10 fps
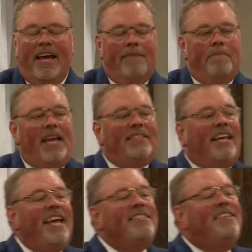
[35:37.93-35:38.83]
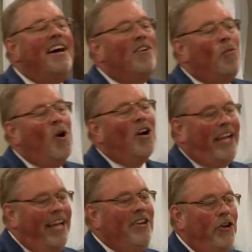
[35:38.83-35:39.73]
It means He's done a
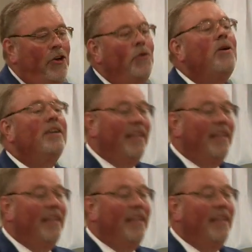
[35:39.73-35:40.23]
work in you,